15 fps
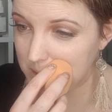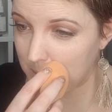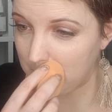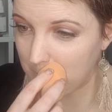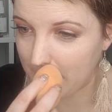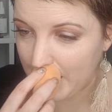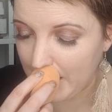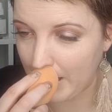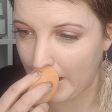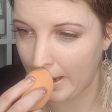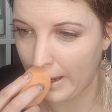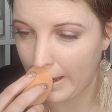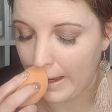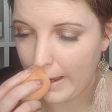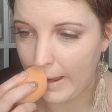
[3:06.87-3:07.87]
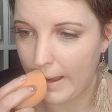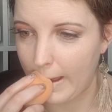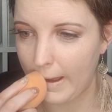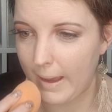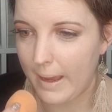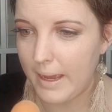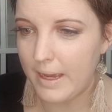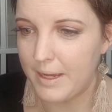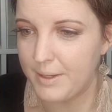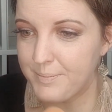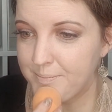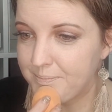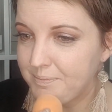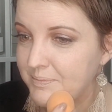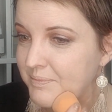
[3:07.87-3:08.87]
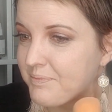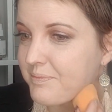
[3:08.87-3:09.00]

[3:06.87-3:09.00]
to me. The